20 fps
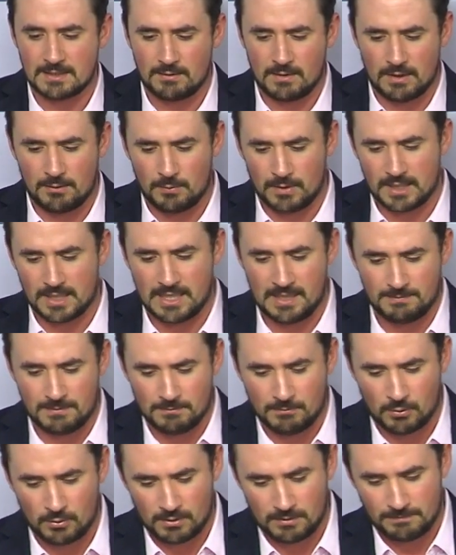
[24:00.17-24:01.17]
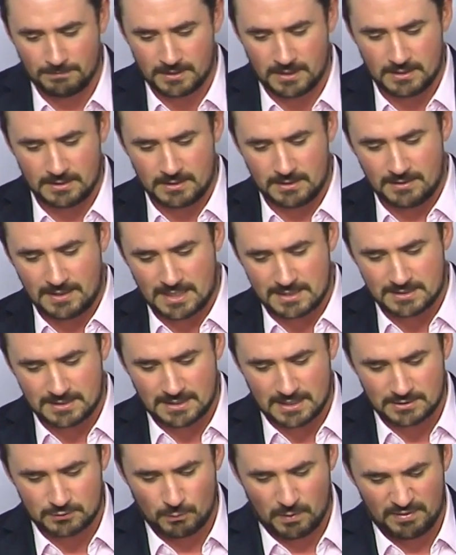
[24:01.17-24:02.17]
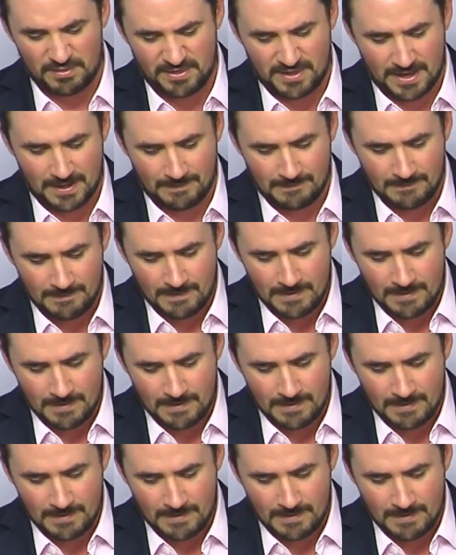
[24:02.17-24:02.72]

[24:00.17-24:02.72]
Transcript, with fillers: I, I want to keep it more, but th that's, that's one thing